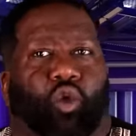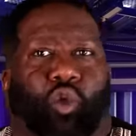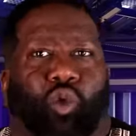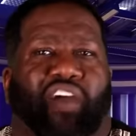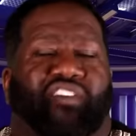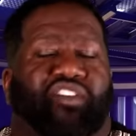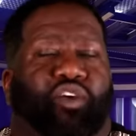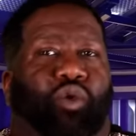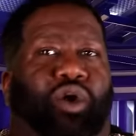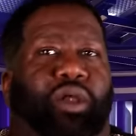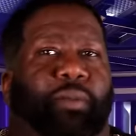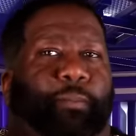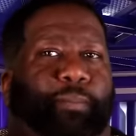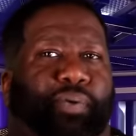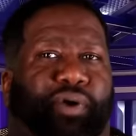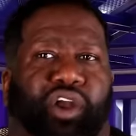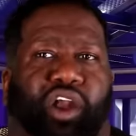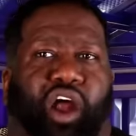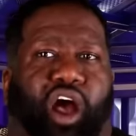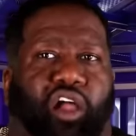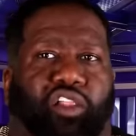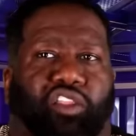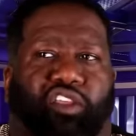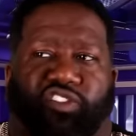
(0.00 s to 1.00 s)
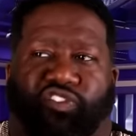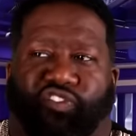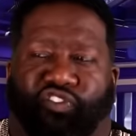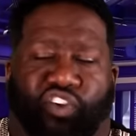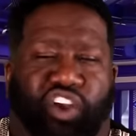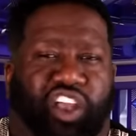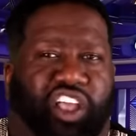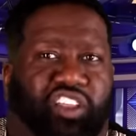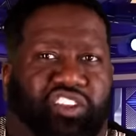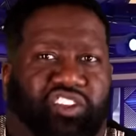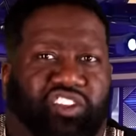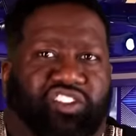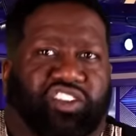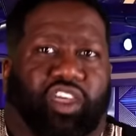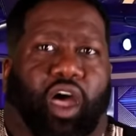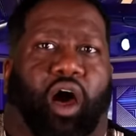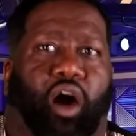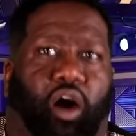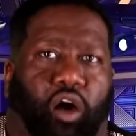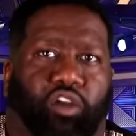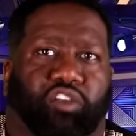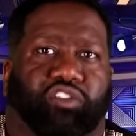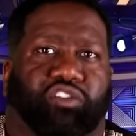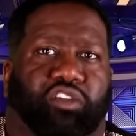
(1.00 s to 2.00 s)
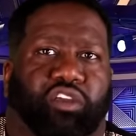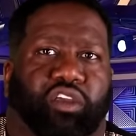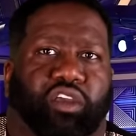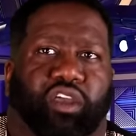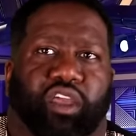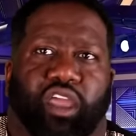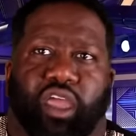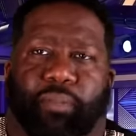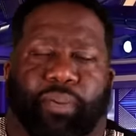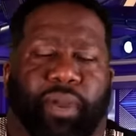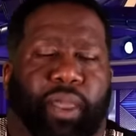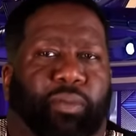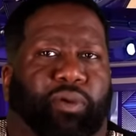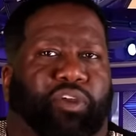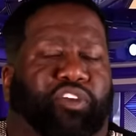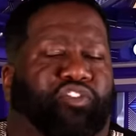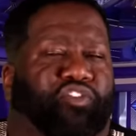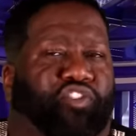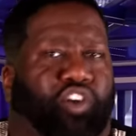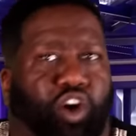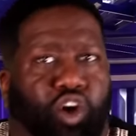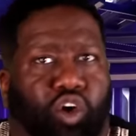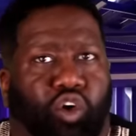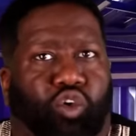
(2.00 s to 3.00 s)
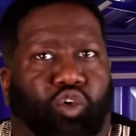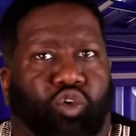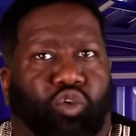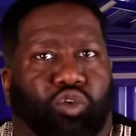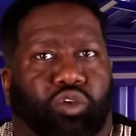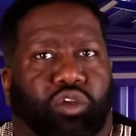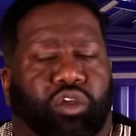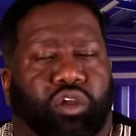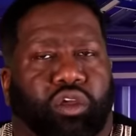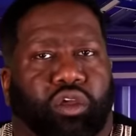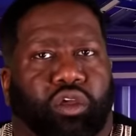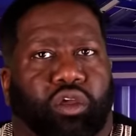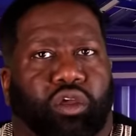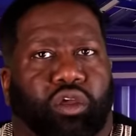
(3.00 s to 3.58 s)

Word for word: Well, if you wouldn't put all the freaking salt in people's food,